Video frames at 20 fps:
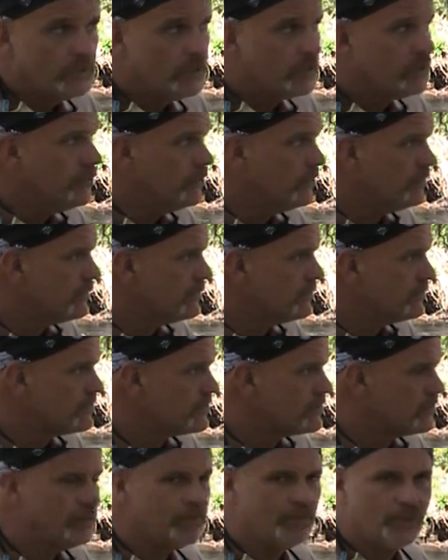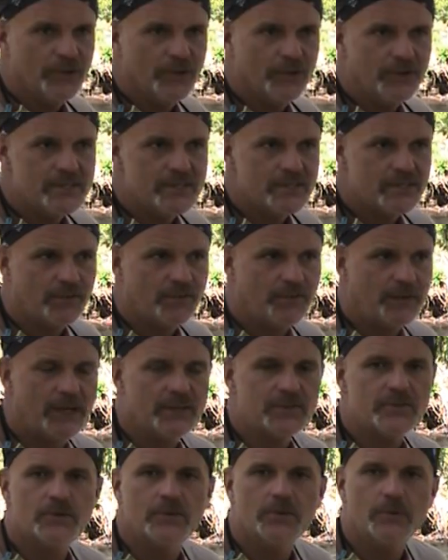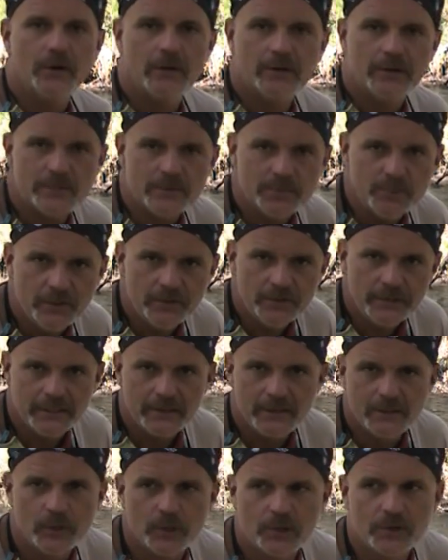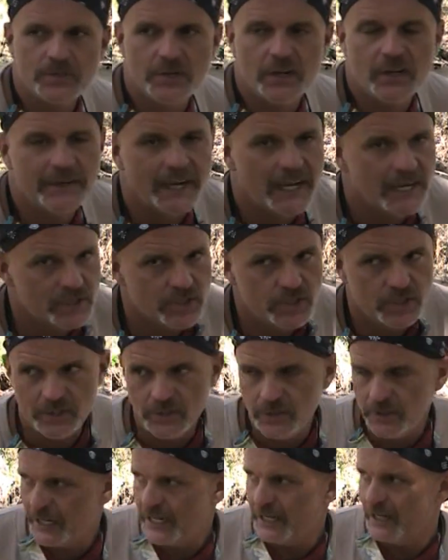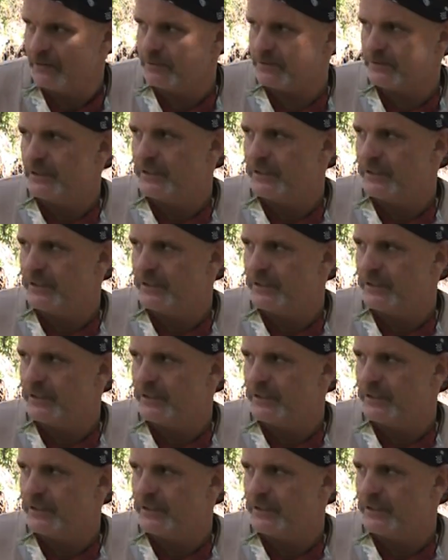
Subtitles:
Cool thing with stream flow is the faster the water is moving, the more dissolved oxygen you have.